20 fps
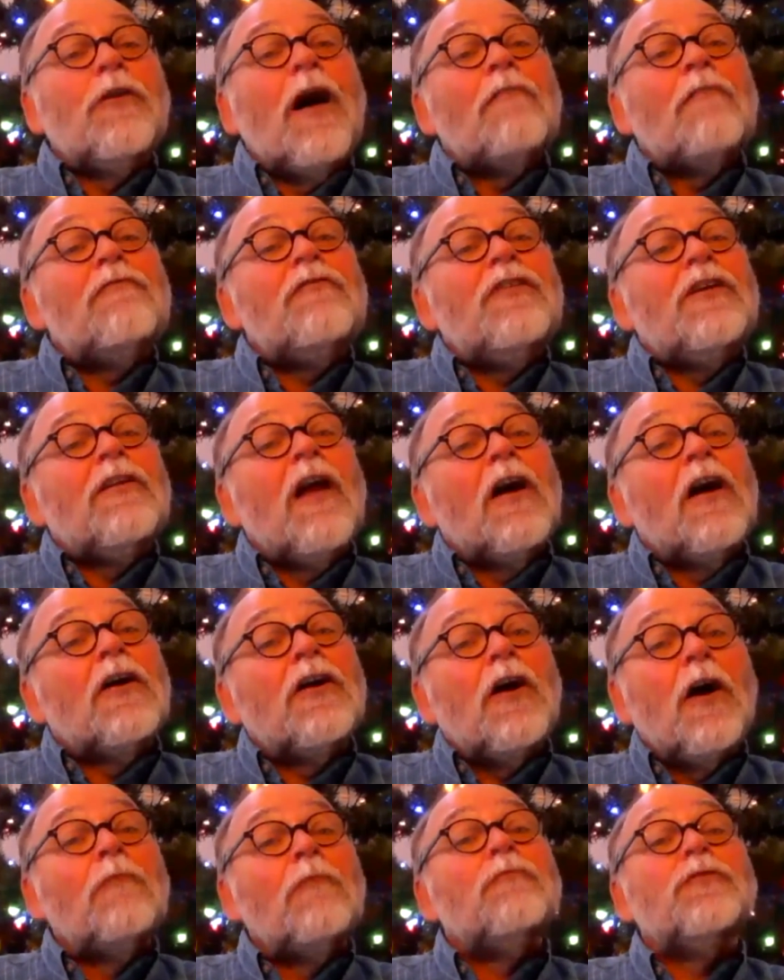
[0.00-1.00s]
not feel
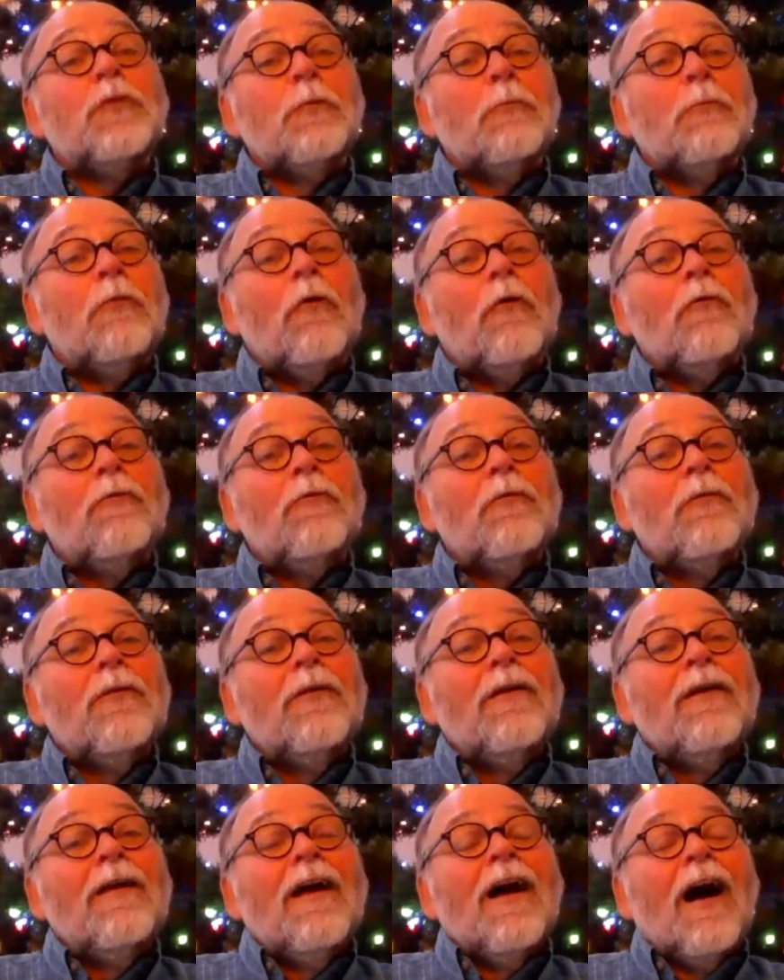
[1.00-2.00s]
uncomfortable.
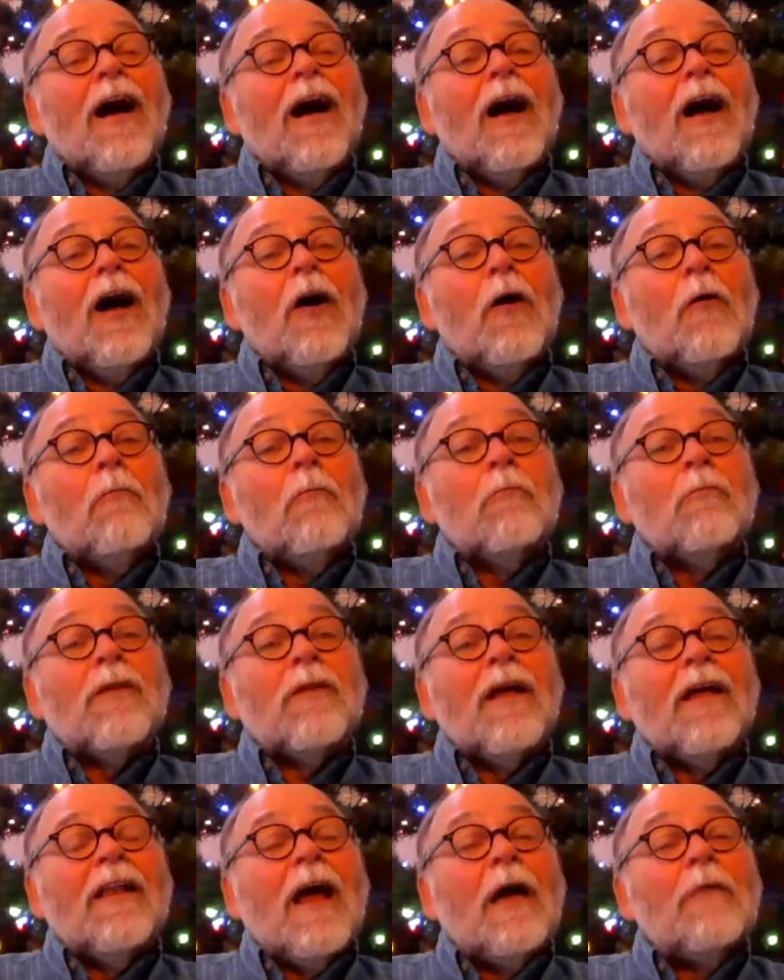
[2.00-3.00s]

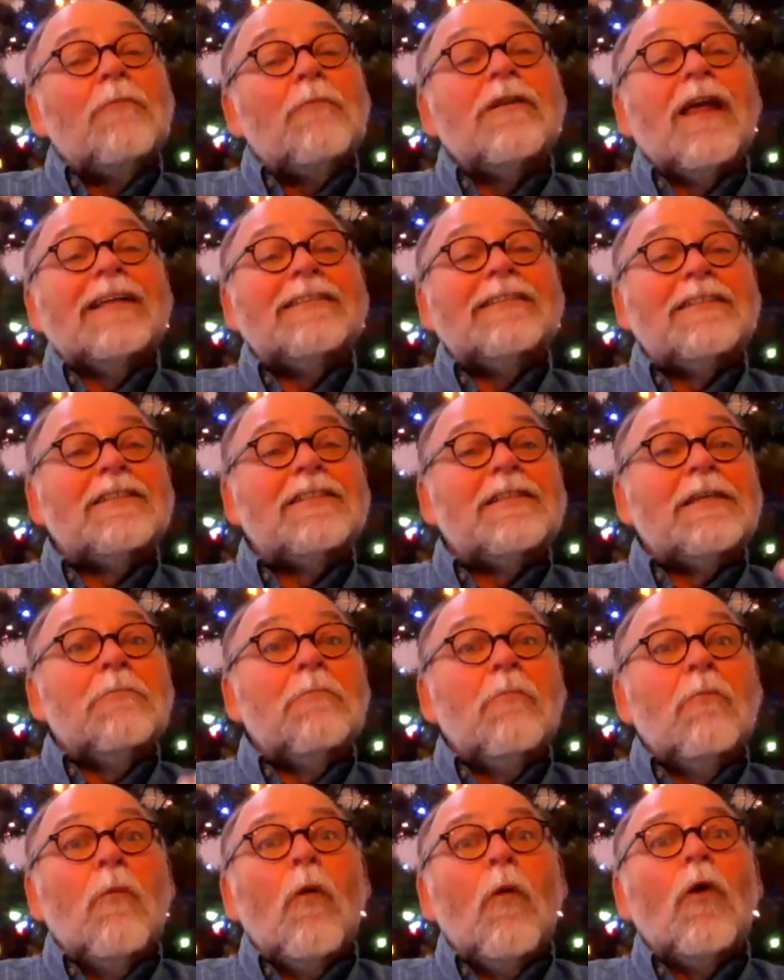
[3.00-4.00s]
And I would like to see
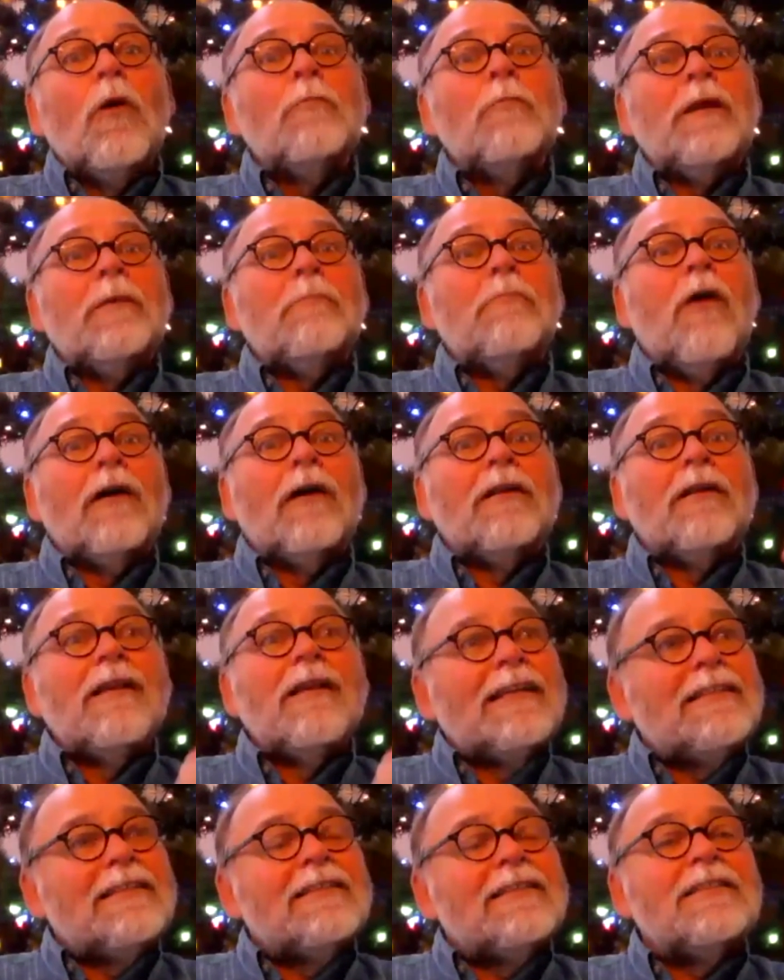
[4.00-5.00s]
more people. I'd
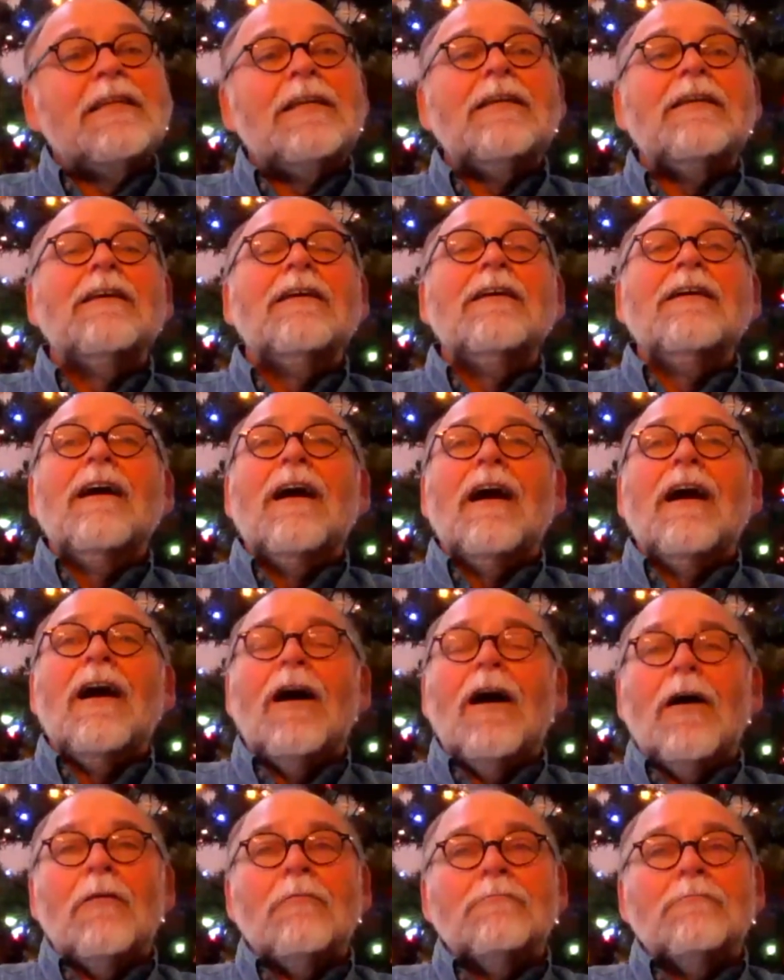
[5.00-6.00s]
like to see
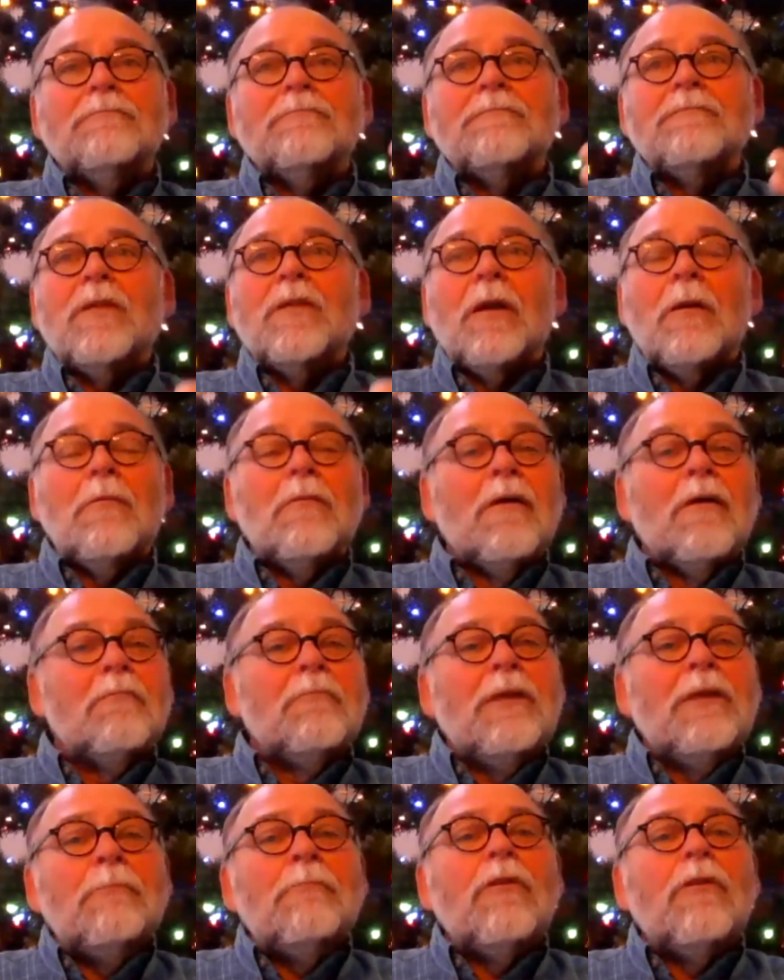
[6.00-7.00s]

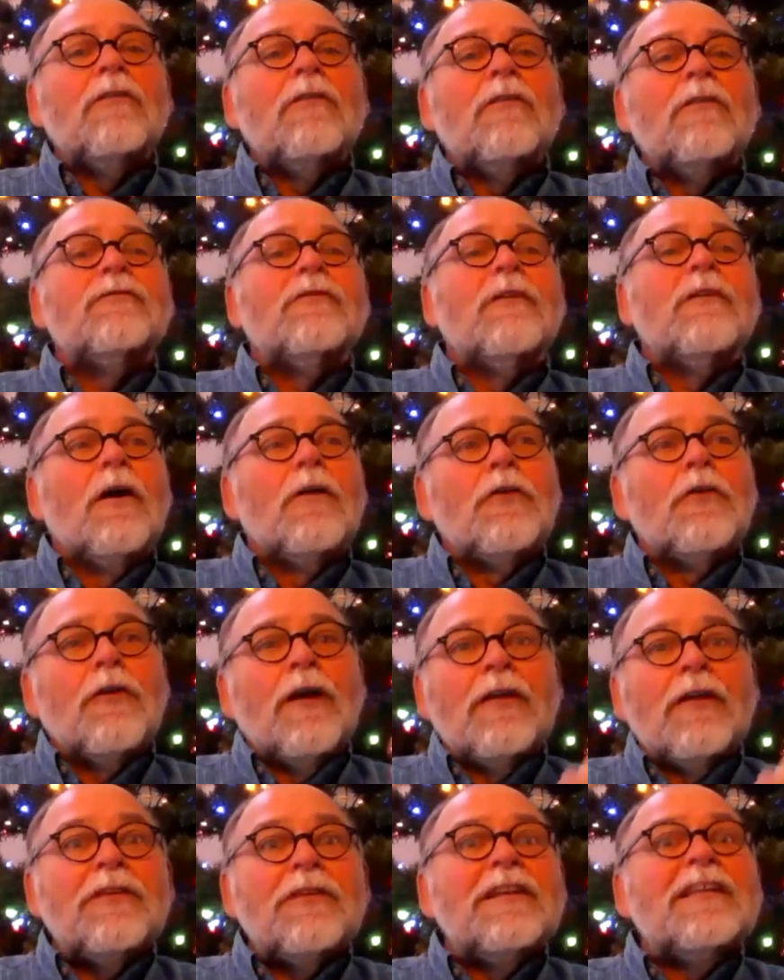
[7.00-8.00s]
people of other
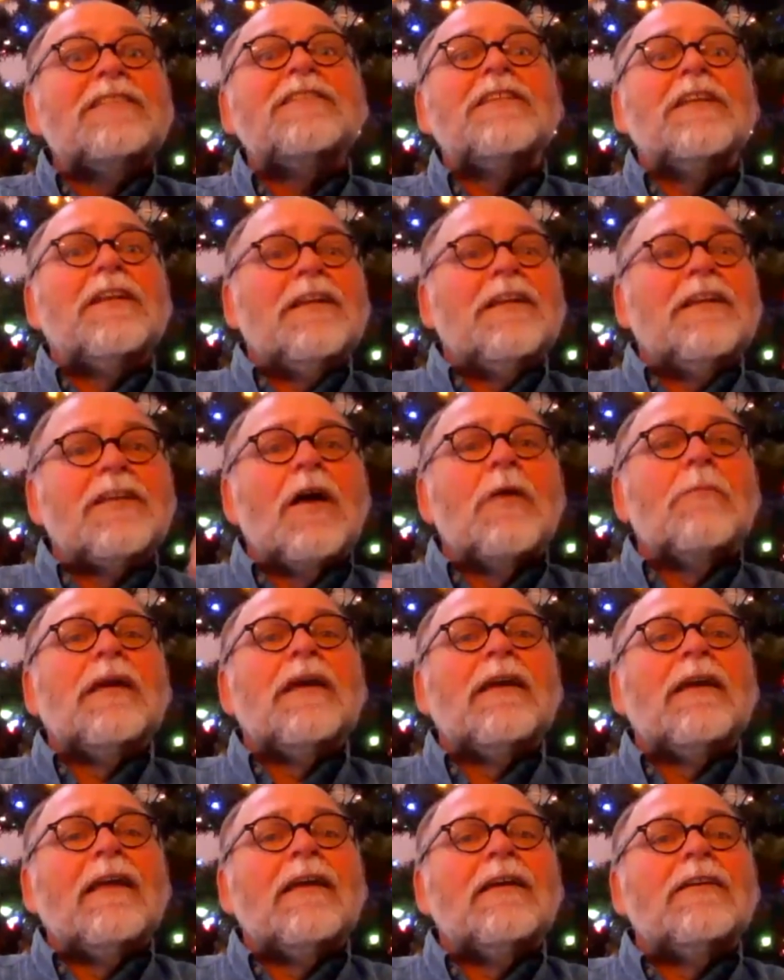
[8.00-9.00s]
ethnicities
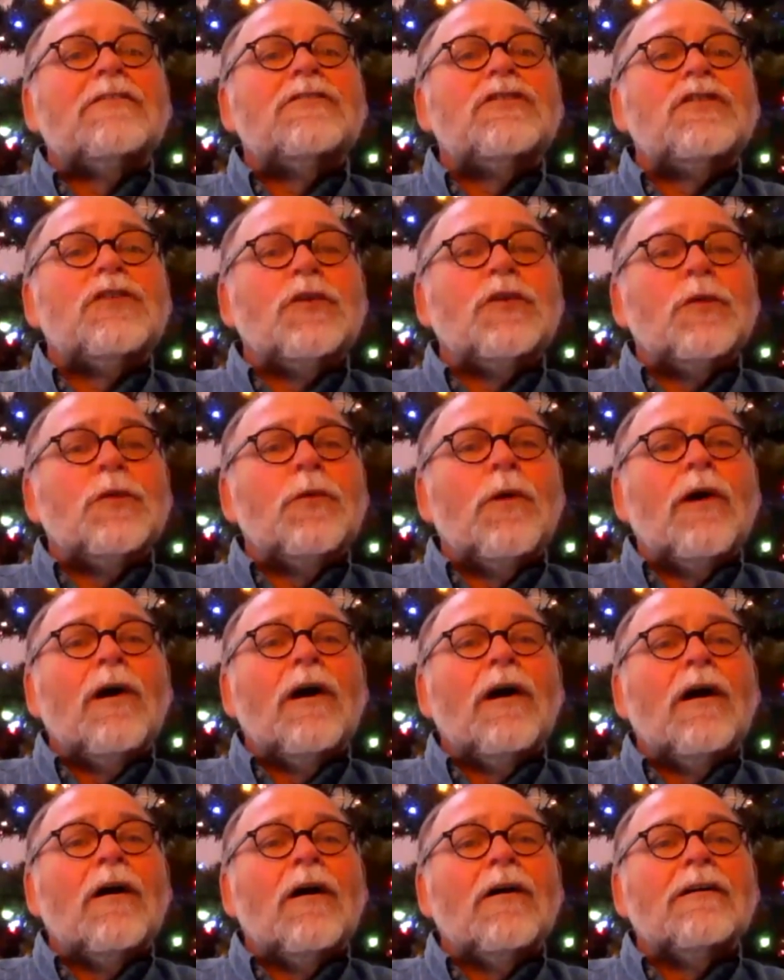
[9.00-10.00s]
coming into
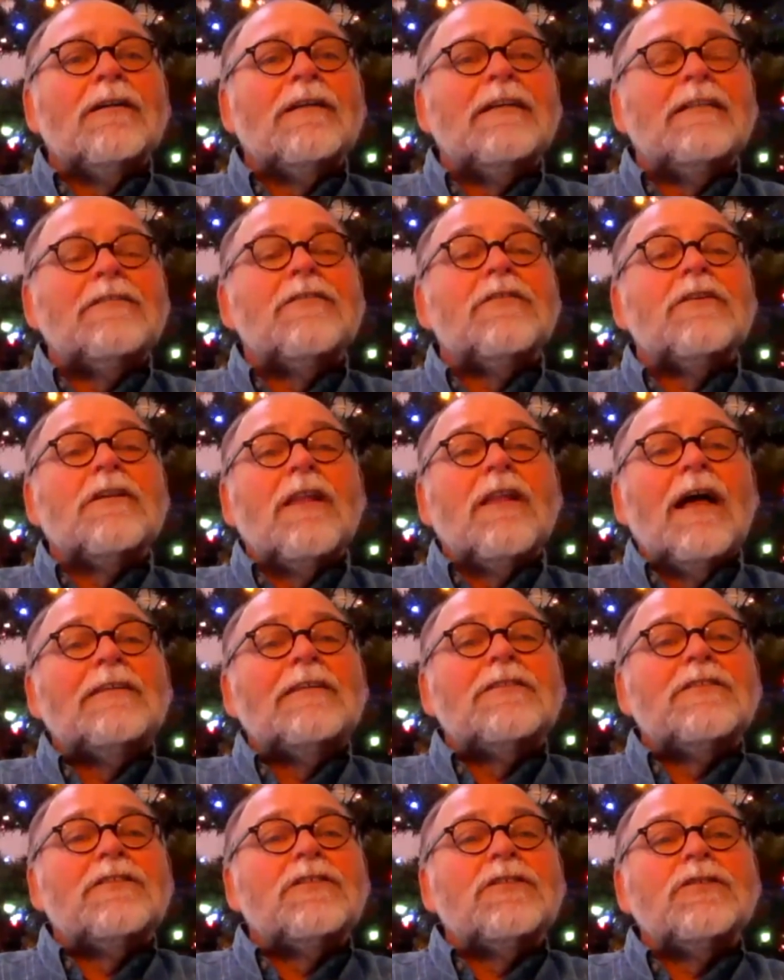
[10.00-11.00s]
the
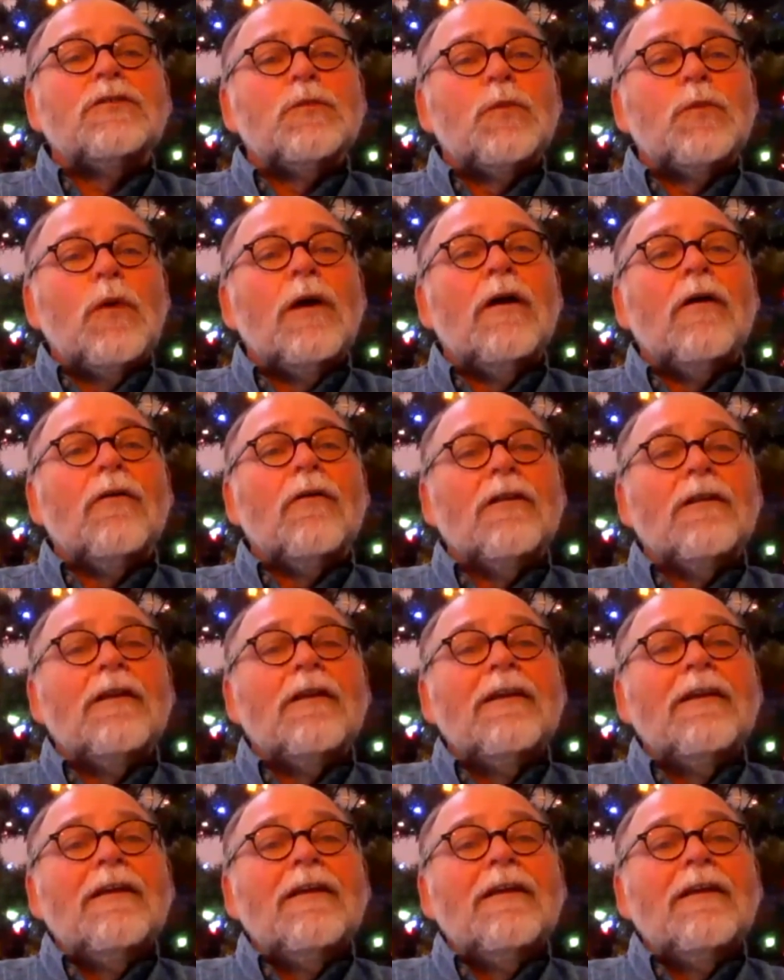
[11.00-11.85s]
classes as well.